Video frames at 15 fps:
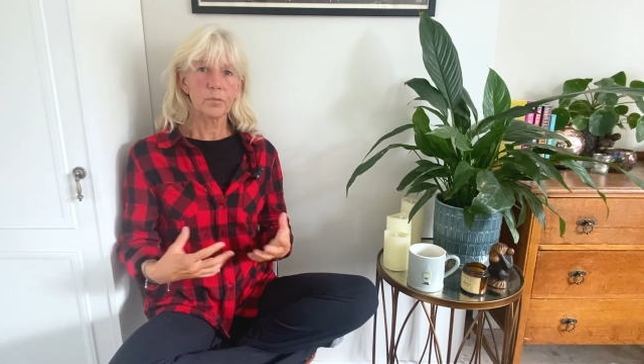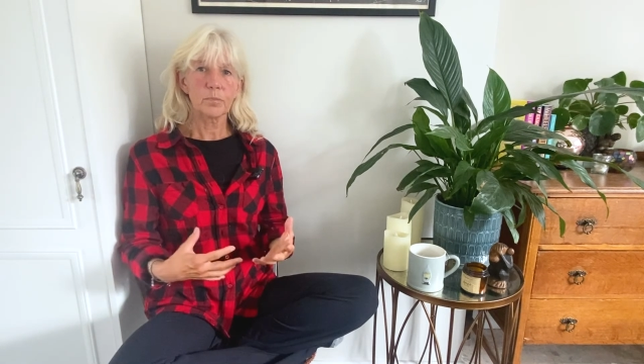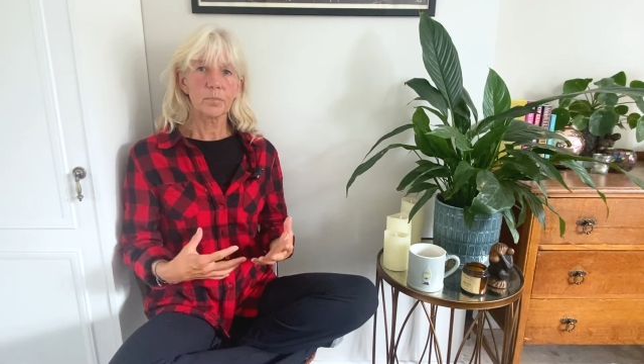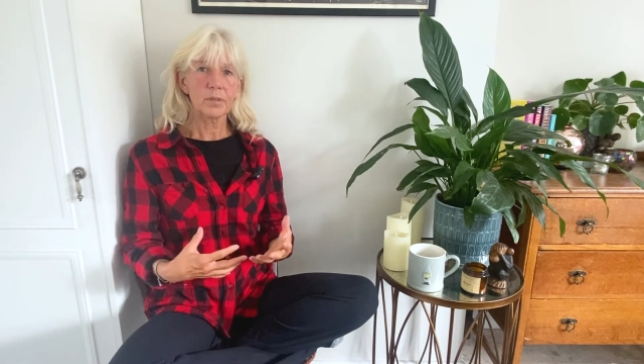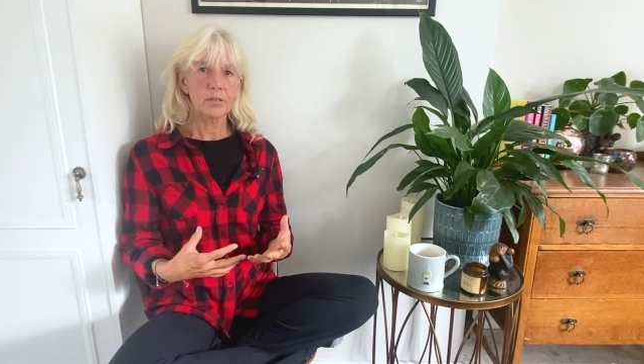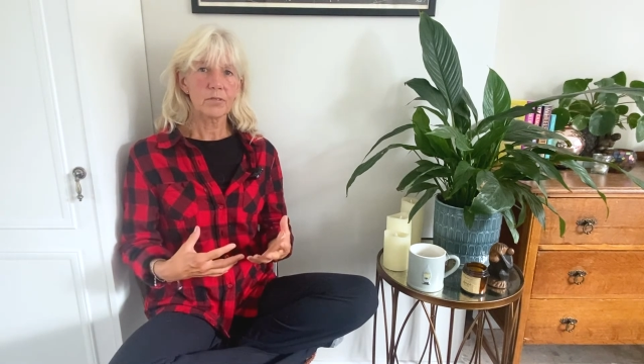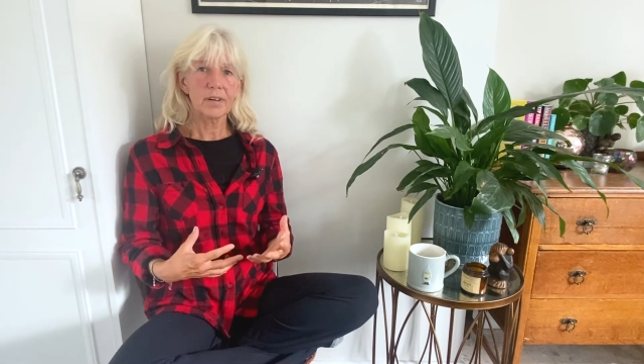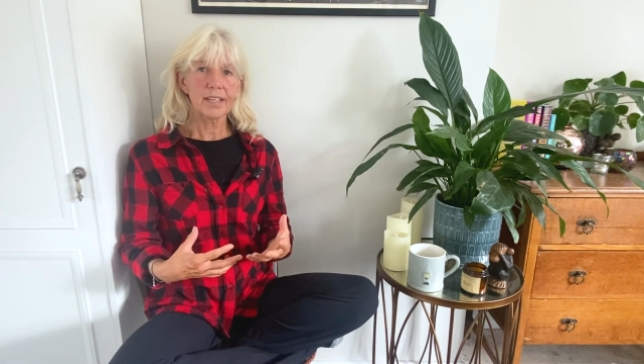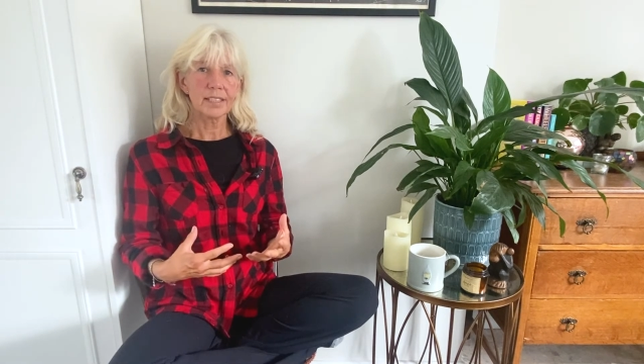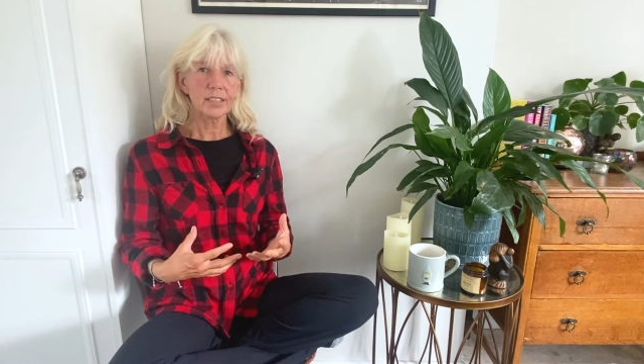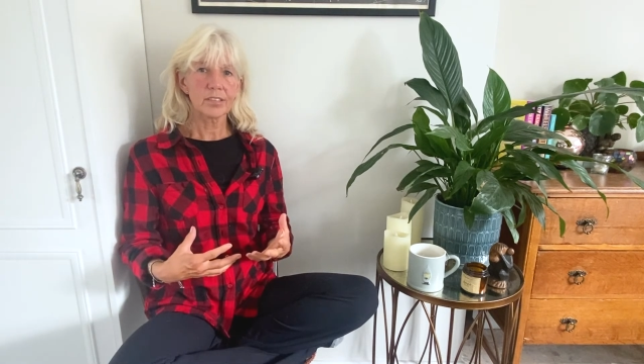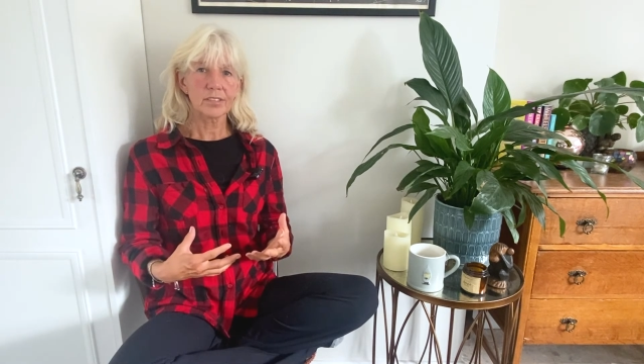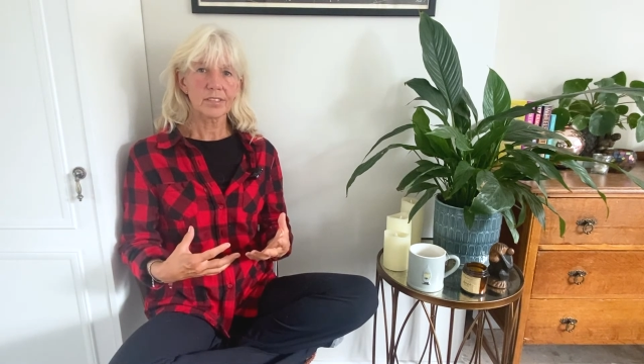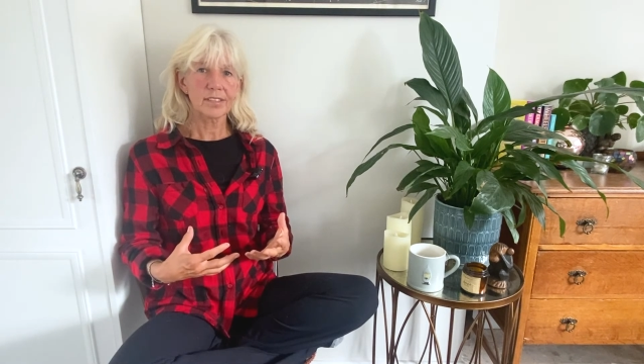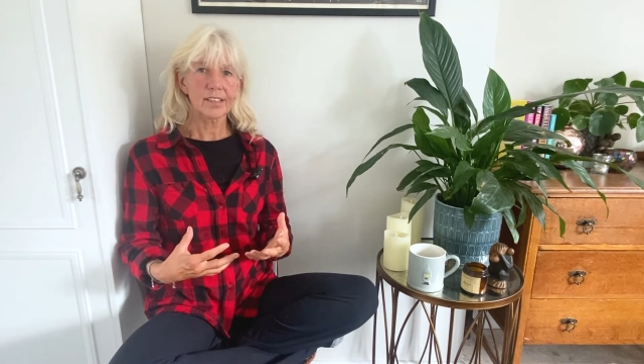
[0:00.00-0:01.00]
and berate
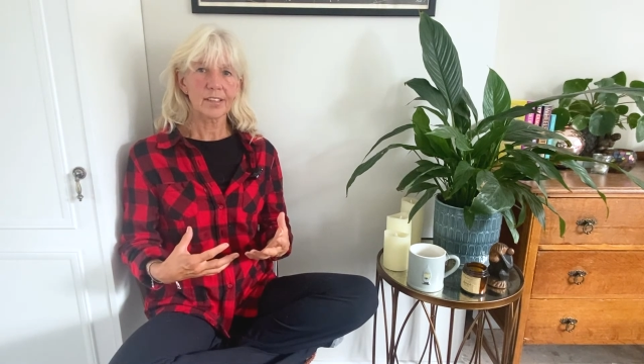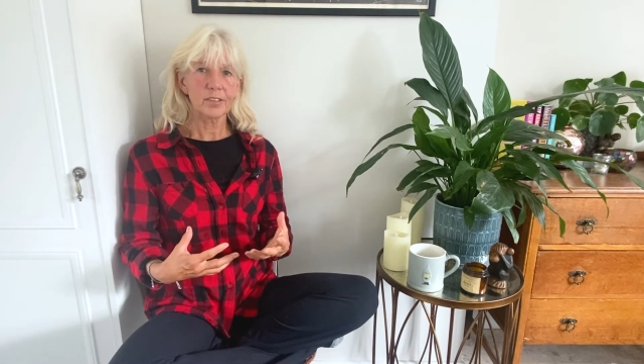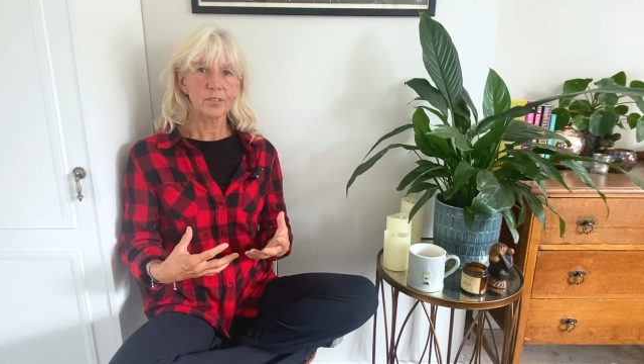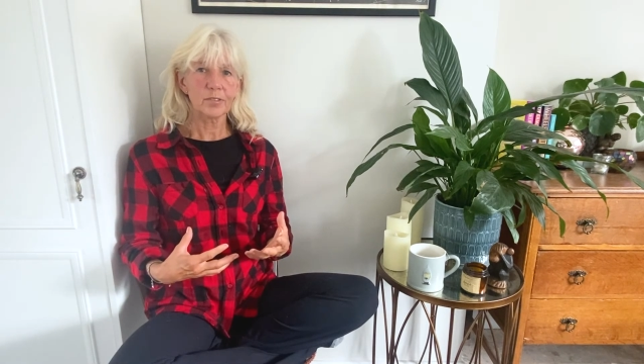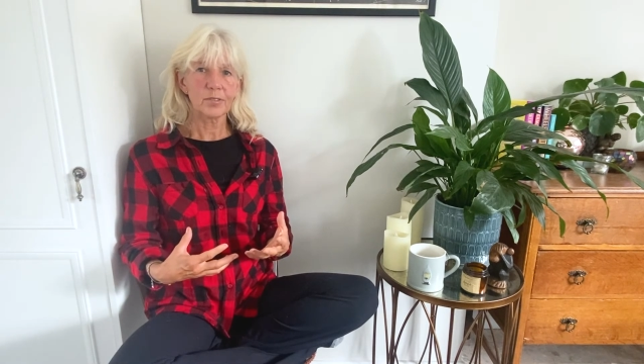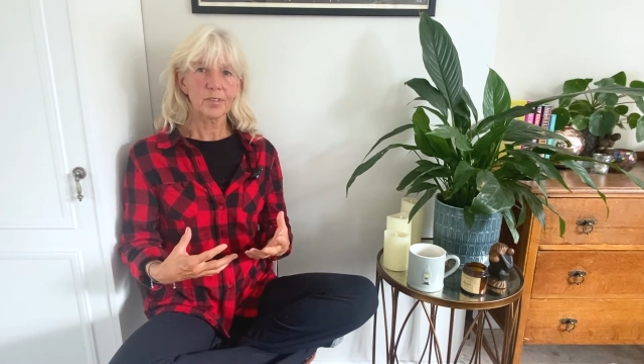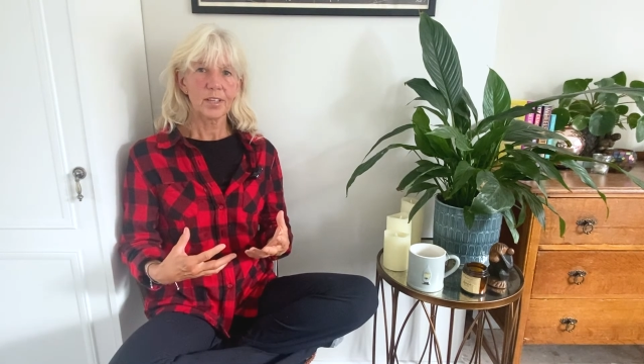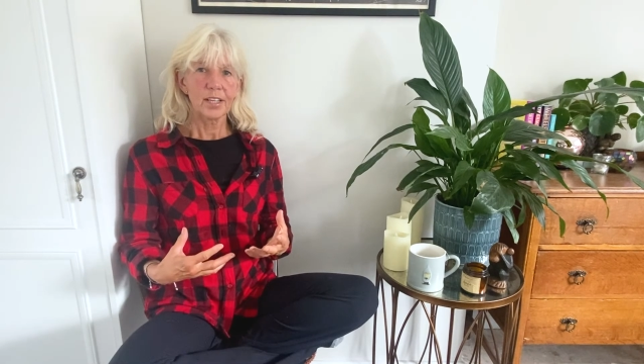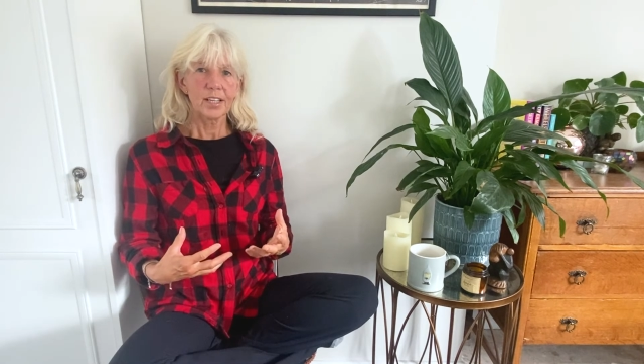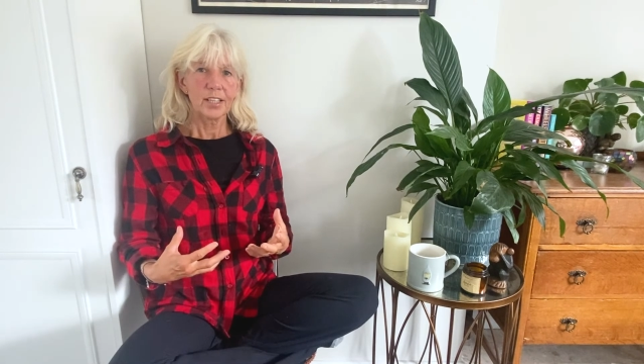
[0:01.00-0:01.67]
yourself,